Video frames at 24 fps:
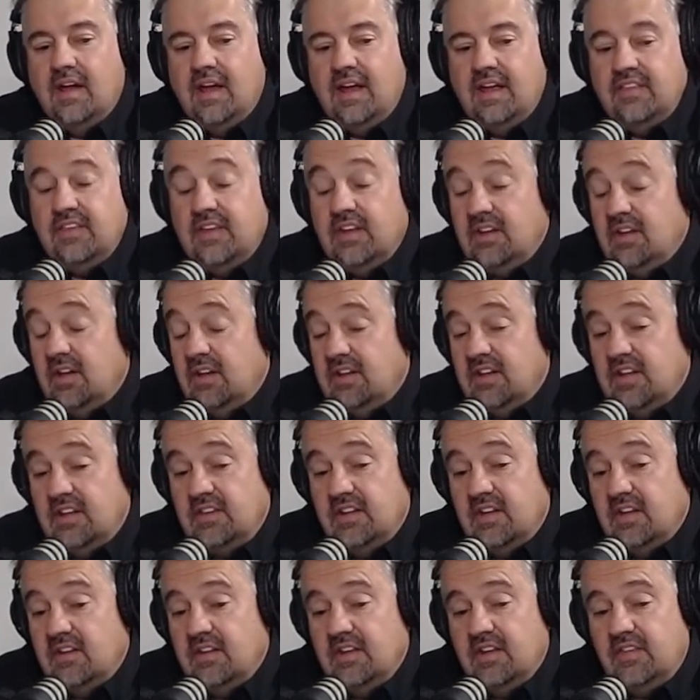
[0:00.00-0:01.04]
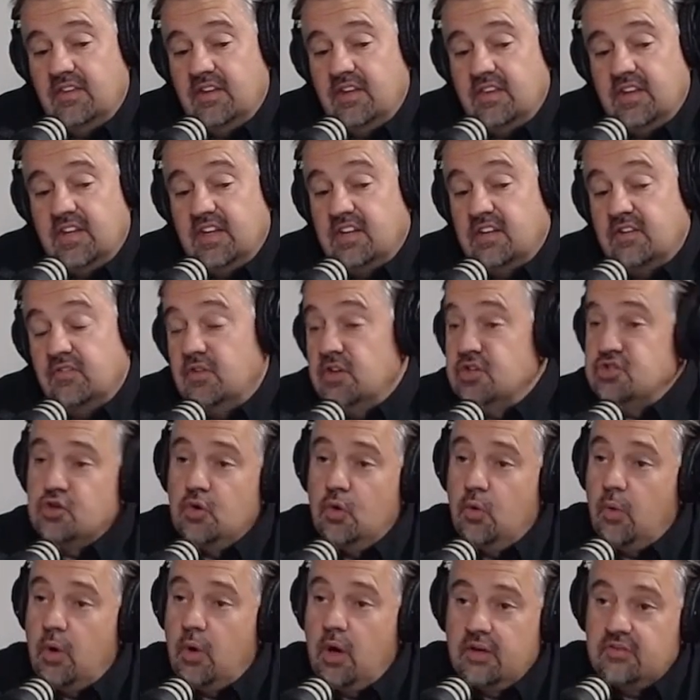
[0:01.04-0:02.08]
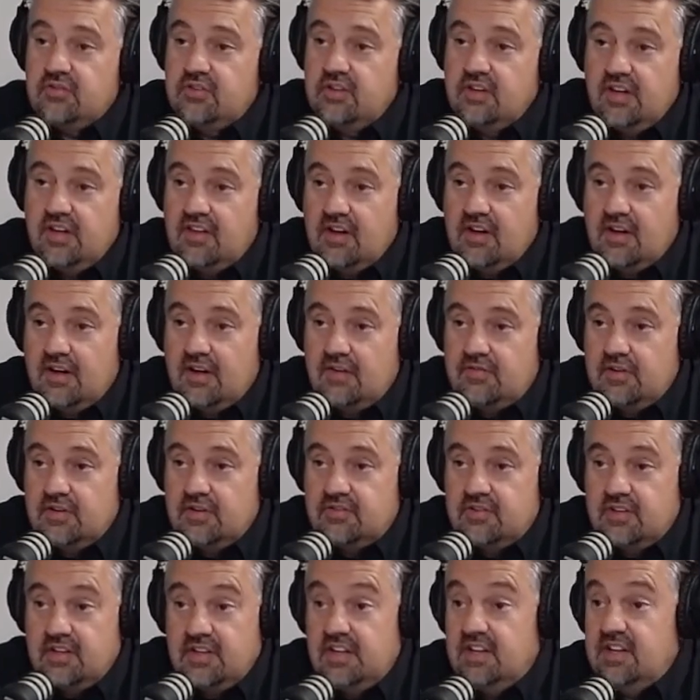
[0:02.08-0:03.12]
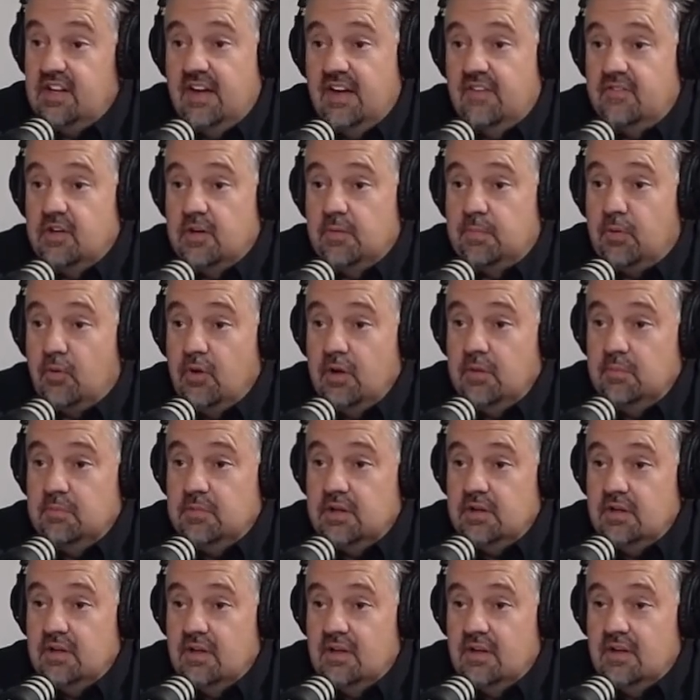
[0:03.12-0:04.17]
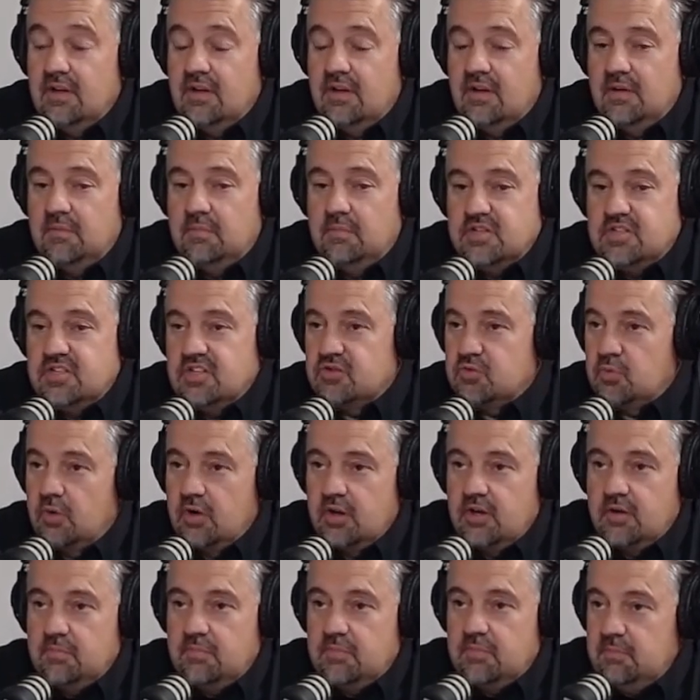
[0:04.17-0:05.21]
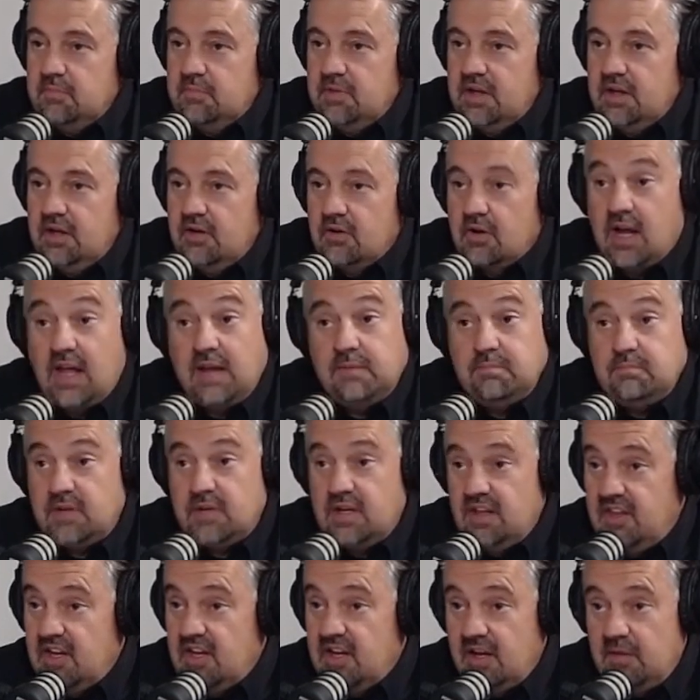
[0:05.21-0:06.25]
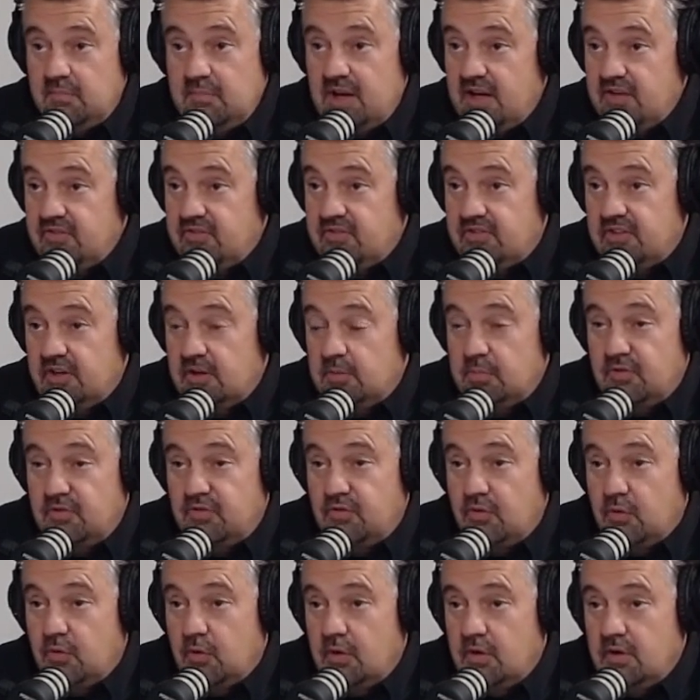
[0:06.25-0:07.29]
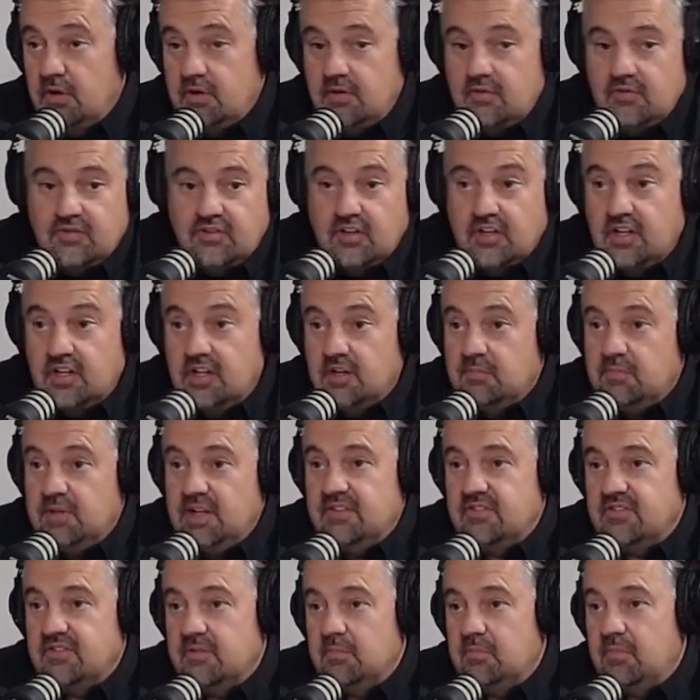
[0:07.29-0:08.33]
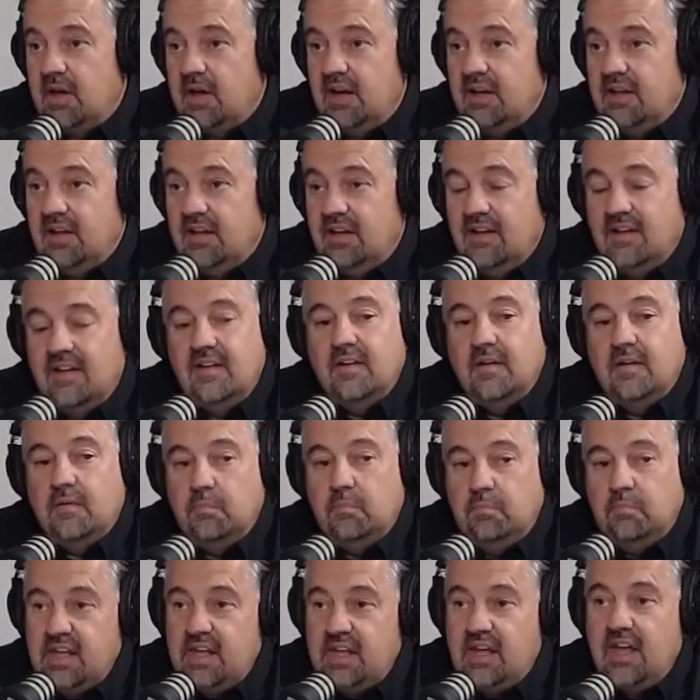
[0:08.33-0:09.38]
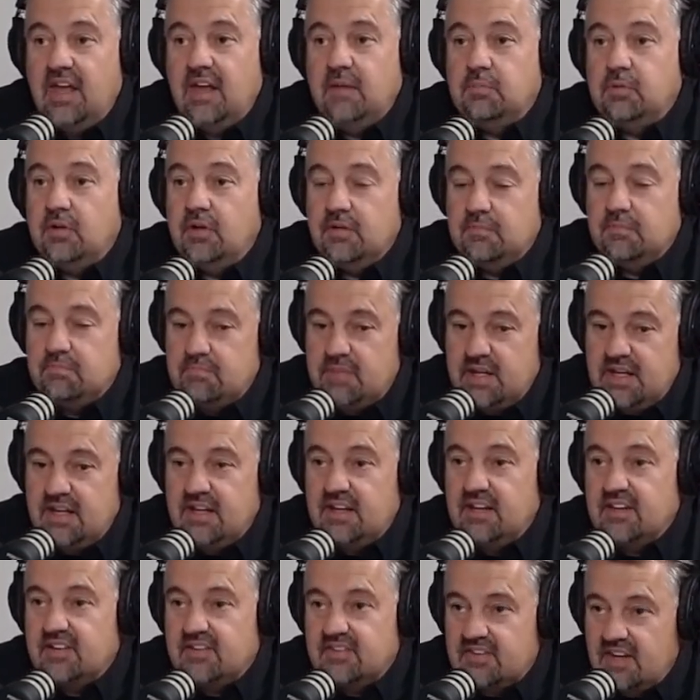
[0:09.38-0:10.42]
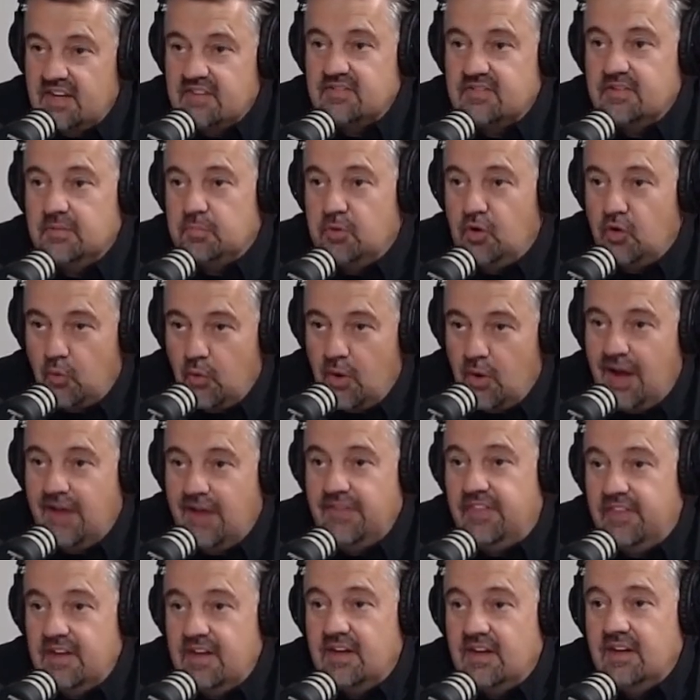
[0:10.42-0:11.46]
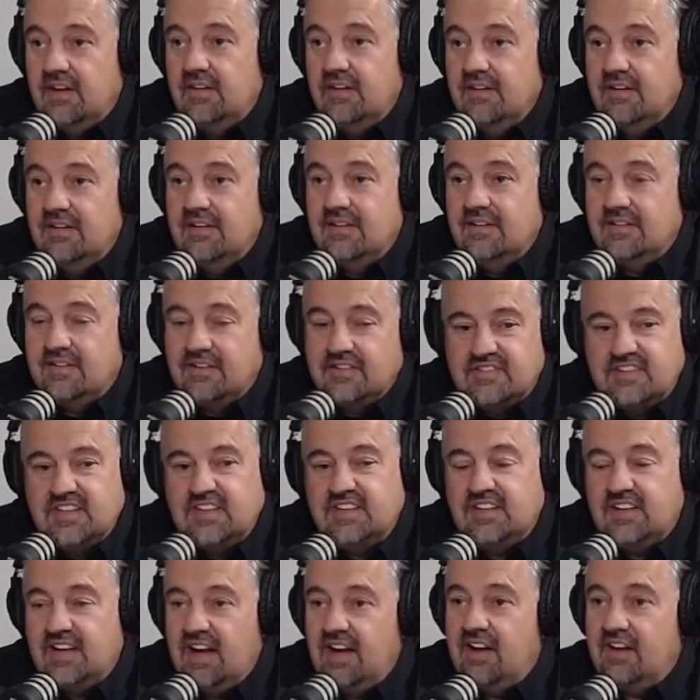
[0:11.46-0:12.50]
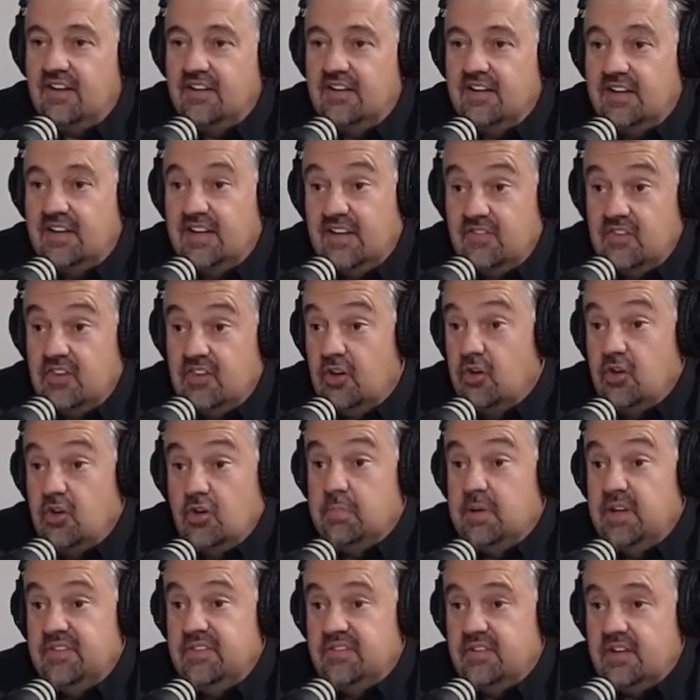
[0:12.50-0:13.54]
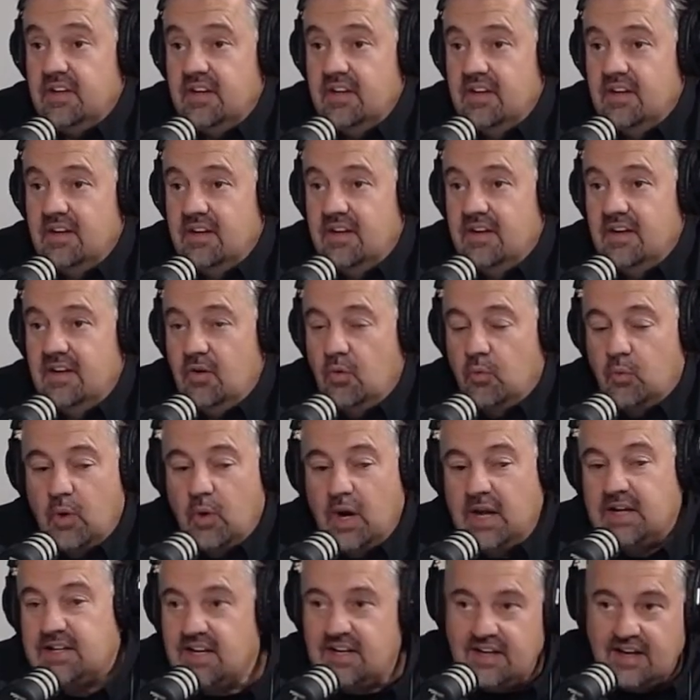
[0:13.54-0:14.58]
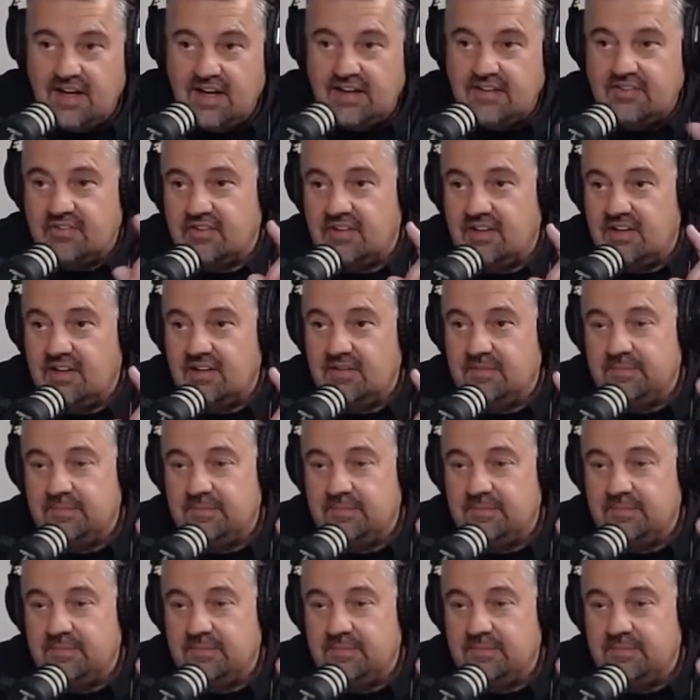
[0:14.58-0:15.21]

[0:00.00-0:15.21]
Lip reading: and then the individual walks into the office that didn't have an appointment, but just wanted to meet me or hadn't been to the Alumni Center before and was looking to meet somebody, being able and being accessible right then to sit down. And even though you're busy, recognizing